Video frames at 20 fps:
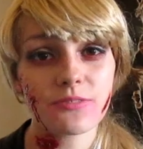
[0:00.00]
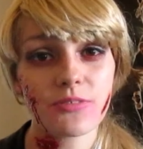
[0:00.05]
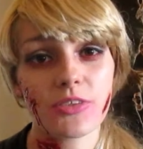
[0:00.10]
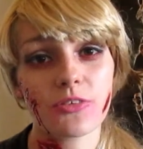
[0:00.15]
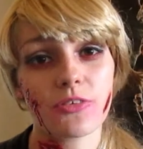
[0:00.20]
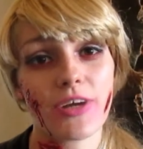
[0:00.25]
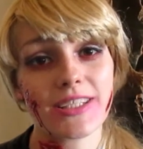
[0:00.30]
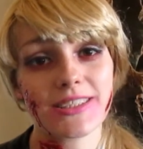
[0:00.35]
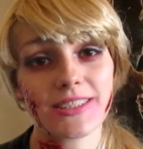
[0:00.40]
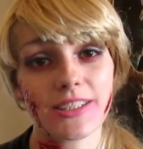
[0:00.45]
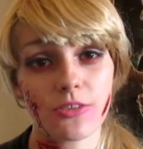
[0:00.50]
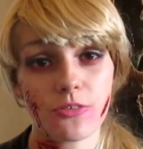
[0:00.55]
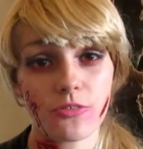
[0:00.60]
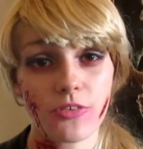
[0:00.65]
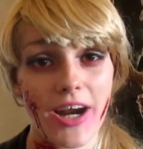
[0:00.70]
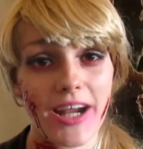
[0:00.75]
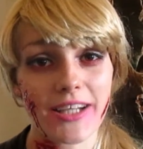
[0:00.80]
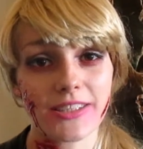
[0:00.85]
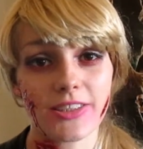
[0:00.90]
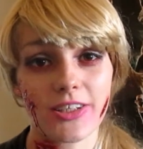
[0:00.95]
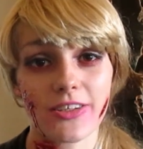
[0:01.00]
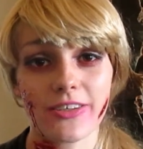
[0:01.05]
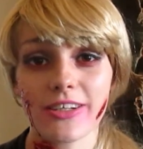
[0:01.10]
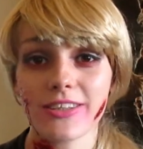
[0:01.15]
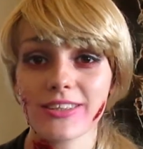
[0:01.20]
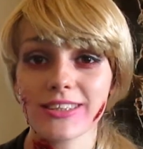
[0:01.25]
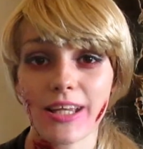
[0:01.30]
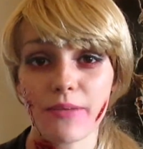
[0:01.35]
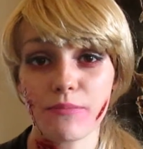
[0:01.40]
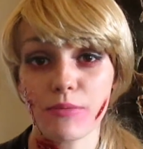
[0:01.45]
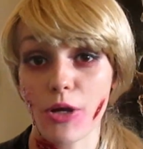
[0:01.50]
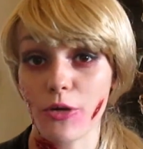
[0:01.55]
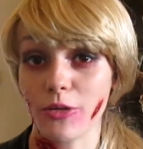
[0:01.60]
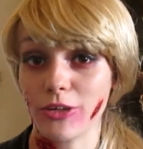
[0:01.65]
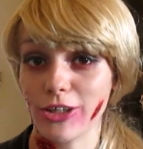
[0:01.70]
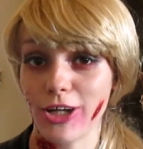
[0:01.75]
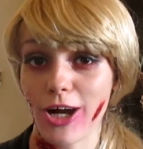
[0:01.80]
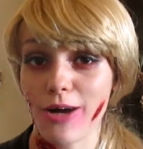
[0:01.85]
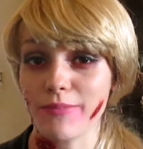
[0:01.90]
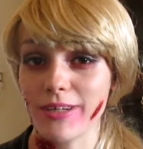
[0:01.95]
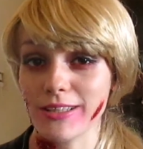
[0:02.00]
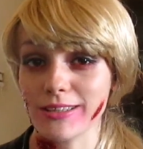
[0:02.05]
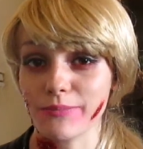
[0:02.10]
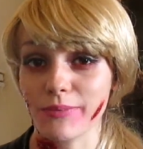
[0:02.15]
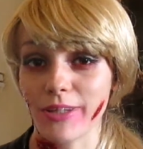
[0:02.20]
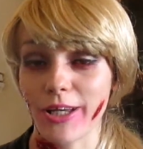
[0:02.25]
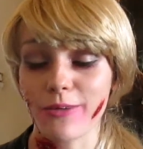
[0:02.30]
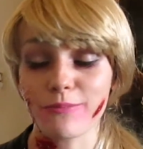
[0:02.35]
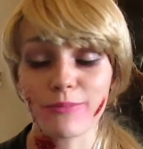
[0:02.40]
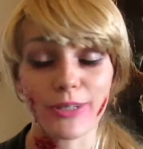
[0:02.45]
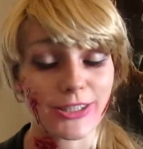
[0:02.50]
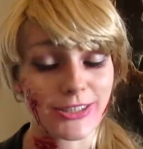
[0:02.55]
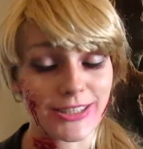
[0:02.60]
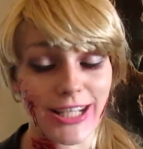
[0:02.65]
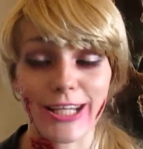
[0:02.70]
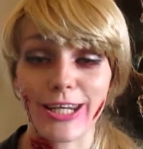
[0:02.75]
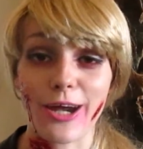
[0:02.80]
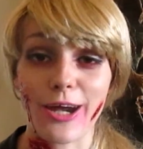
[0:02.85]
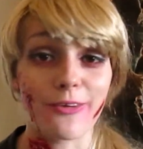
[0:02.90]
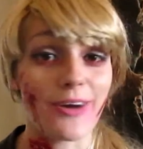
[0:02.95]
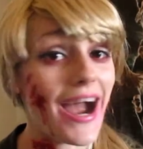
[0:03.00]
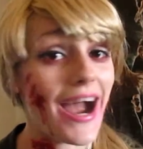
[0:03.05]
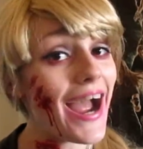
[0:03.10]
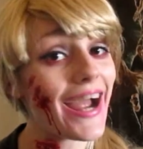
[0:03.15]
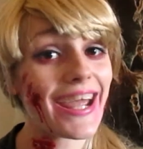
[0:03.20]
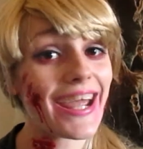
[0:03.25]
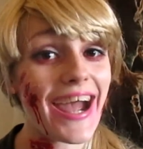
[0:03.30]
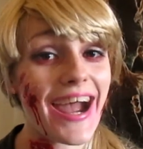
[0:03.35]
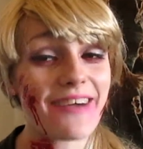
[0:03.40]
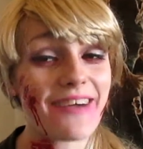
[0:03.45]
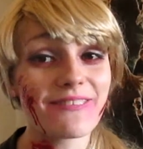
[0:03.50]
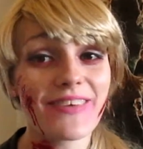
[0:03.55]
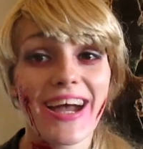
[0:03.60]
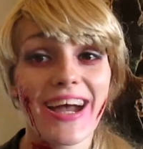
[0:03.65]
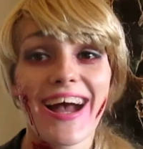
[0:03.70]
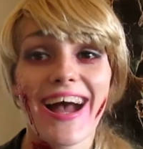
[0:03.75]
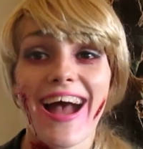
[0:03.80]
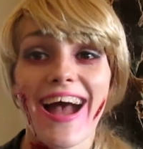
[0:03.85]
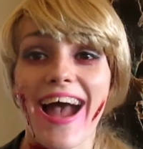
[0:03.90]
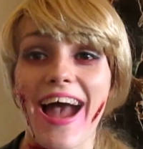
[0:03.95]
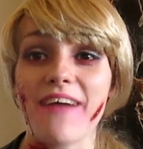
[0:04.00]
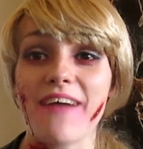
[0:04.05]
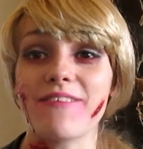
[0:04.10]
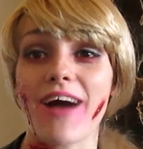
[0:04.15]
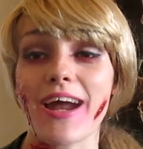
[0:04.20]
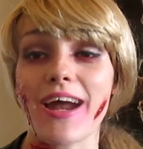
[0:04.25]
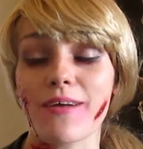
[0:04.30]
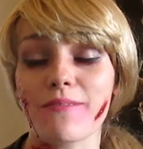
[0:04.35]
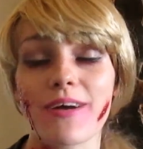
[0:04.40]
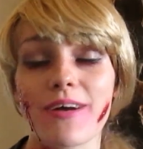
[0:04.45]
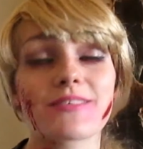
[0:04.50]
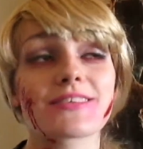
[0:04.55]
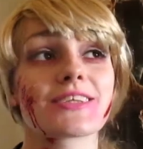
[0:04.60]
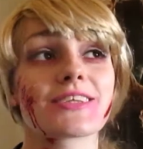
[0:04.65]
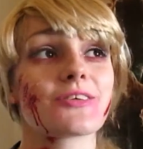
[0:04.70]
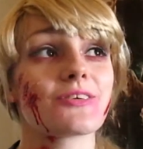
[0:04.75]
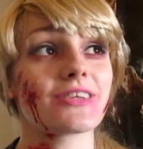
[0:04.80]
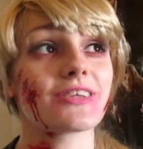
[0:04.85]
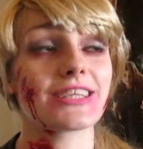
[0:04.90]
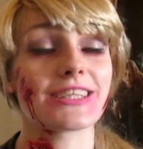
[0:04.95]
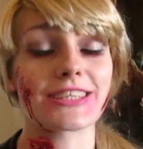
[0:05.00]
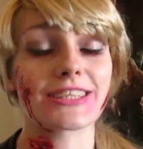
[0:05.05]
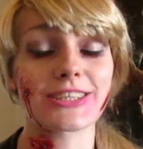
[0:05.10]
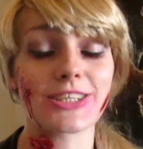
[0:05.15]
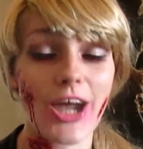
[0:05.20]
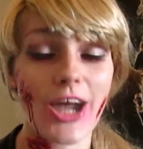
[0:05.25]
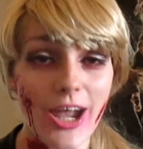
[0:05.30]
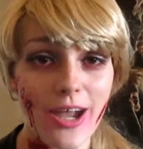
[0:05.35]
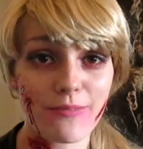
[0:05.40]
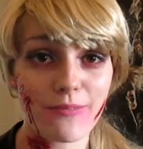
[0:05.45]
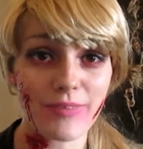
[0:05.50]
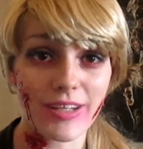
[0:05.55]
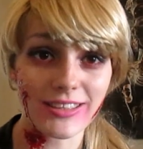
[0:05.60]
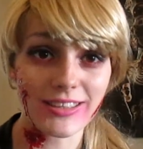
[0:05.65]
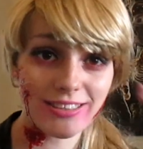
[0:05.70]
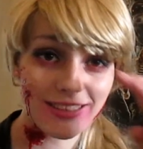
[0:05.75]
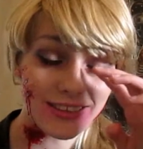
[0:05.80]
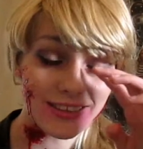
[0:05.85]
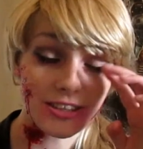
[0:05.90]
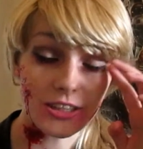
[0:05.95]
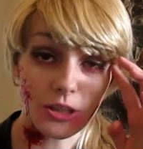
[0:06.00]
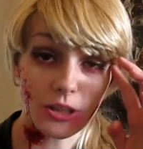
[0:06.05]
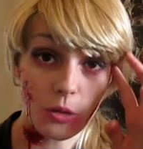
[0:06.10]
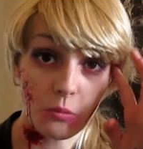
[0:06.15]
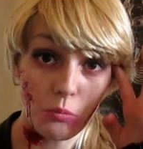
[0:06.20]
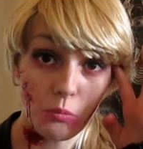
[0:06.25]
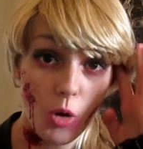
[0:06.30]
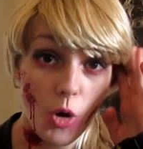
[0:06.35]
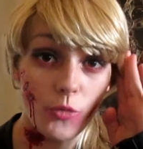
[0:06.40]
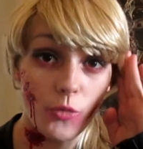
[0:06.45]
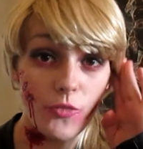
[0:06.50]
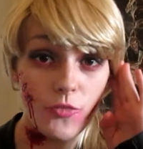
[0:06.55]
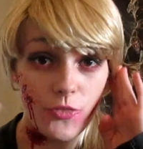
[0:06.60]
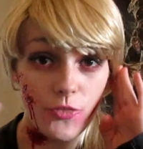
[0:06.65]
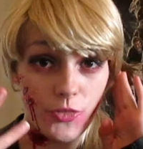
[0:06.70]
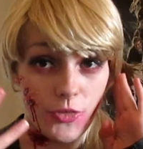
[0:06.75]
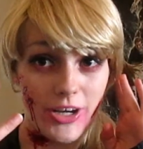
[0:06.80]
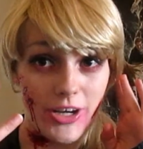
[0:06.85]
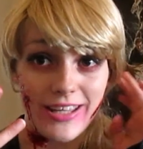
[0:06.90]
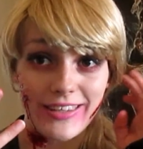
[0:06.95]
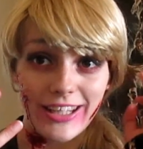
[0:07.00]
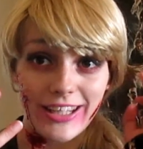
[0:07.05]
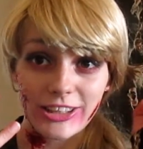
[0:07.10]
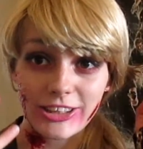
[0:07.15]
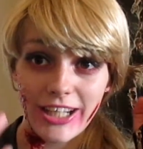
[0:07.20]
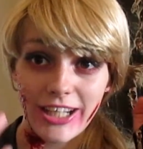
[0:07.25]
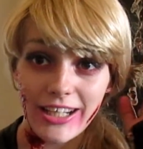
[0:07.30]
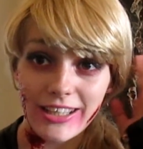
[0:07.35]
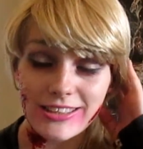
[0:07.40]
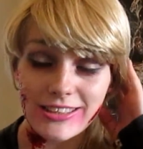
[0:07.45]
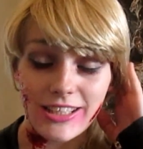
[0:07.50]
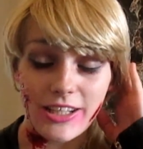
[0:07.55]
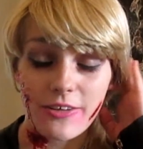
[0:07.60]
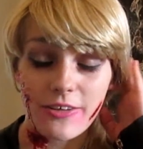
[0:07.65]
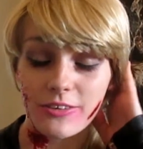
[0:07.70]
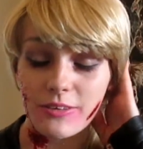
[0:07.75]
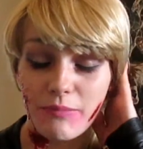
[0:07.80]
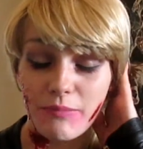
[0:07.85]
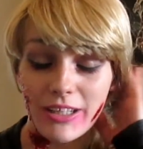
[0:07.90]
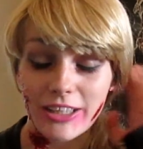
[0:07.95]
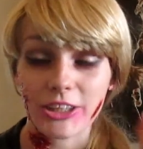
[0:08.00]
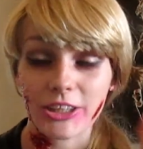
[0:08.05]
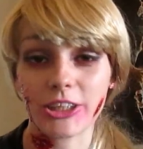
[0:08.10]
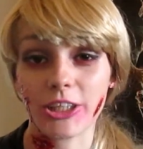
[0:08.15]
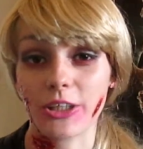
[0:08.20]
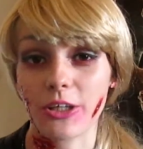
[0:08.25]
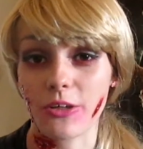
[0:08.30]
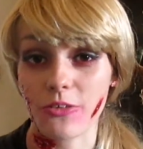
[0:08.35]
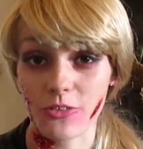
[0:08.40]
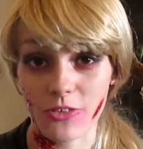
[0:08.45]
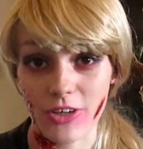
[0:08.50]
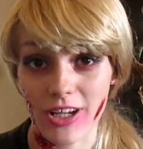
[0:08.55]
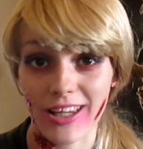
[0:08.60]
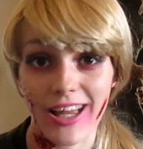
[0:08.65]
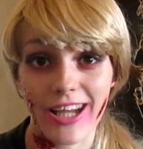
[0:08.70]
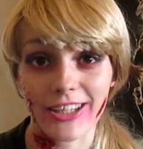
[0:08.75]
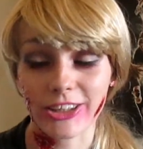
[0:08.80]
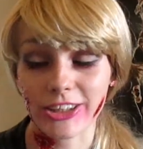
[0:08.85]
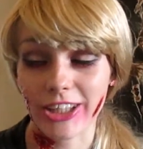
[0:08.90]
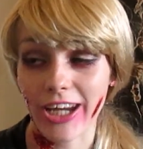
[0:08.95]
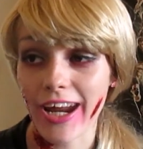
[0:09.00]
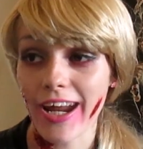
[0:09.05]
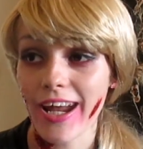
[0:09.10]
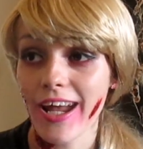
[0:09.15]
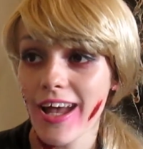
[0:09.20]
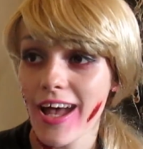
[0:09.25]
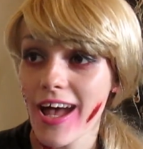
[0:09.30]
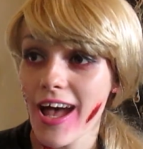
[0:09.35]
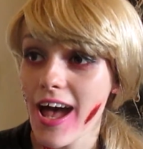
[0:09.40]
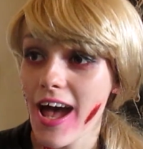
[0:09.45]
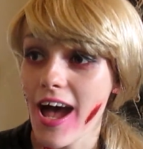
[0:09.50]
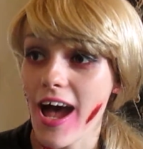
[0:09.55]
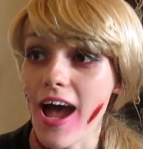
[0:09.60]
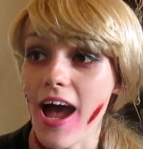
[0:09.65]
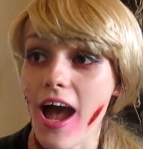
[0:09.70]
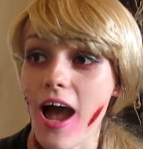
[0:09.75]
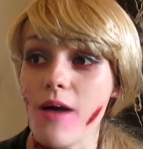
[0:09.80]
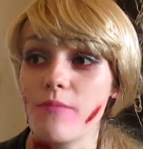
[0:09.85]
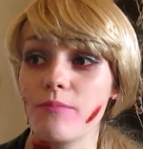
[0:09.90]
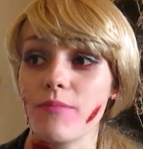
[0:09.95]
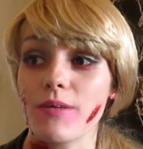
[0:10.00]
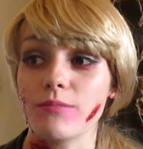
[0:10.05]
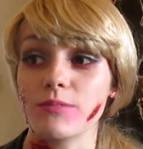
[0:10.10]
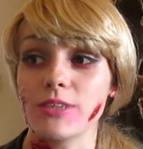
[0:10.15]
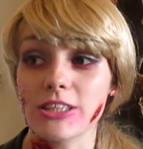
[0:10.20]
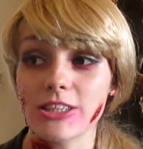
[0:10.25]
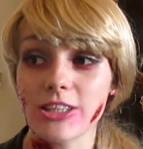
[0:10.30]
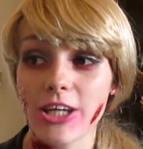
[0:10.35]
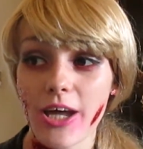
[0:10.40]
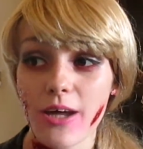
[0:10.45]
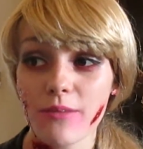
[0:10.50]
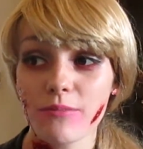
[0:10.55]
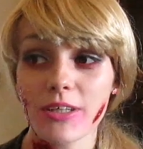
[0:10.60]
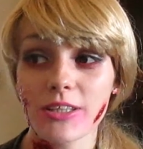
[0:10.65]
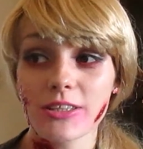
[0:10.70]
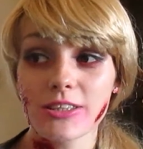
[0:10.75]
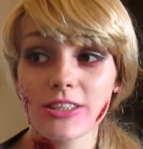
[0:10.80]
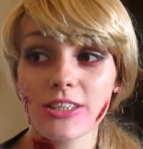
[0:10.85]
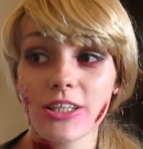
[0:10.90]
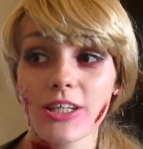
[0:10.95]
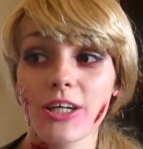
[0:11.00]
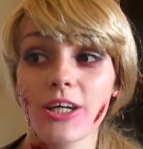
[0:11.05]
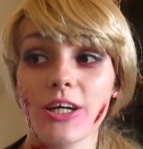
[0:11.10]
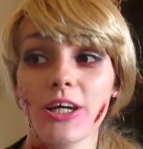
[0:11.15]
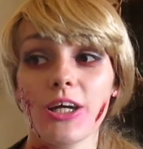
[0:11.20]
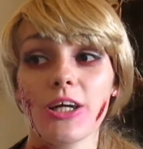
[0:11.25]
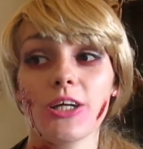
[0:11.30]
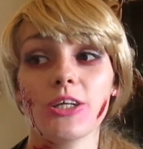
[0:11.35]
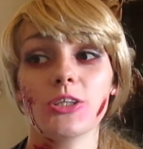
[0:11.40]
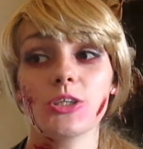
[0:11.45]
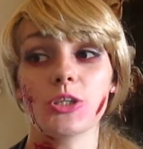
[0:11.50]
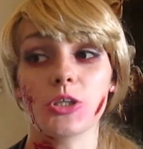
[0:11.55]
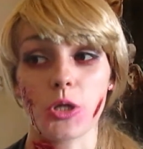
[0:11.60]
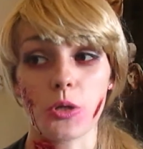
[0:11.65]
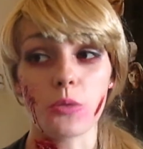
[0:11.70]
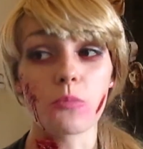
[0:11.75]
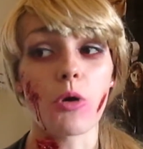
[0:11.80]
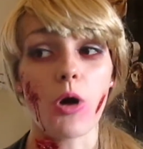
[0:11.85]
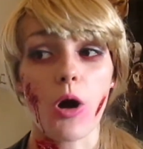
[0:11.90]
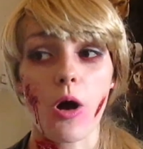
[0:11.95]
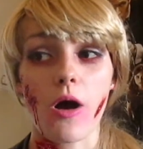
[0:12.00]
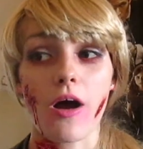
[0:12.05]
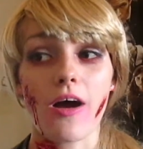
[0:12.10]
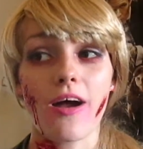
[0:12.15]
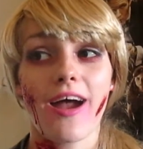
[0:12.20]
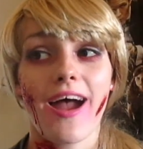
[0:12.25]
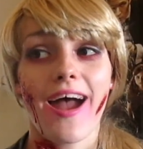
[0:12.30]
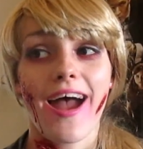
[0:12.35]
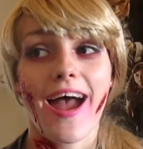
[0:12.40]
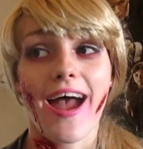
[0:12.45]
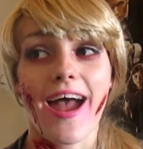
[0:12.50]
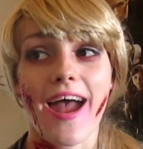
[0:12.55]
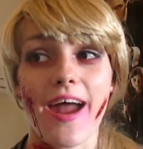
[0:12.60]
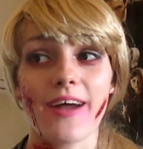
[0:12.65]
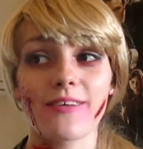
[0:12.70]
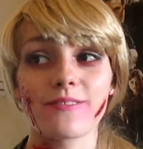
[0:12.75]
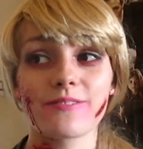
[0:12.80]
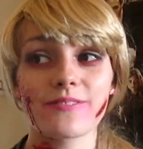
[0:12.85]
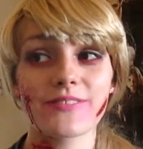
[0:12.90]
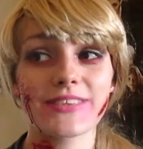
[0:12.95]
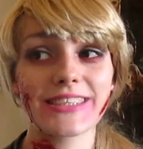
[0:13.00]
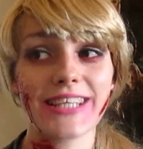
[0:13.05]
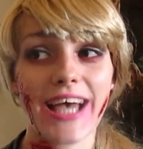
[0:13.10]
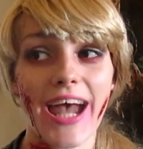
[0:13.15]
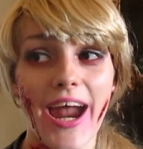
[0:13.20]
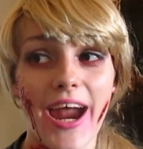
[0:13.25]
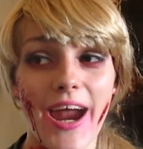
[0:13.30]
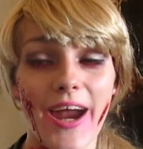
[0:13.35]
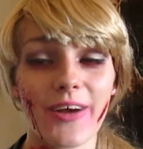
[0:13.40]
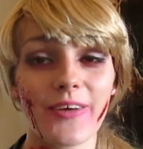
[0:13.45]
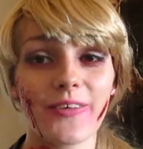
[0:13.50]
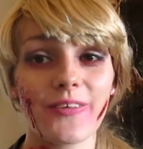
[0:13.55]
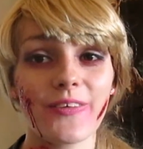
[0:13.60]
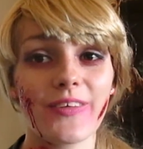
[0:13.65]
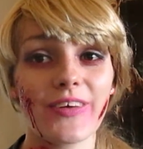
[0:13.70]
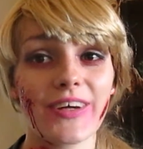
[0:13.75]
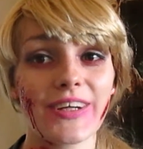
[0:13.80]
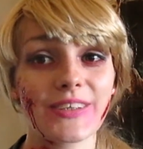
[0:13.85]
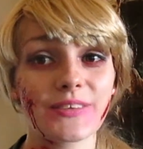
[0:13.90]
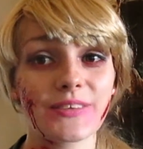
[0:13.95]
for the rest of the Frightorials, let me know in the comments below because I know I am. I am absolutely determined to do more than 3 this year because I only managed to do 3 last year. I'm determined to do more. So,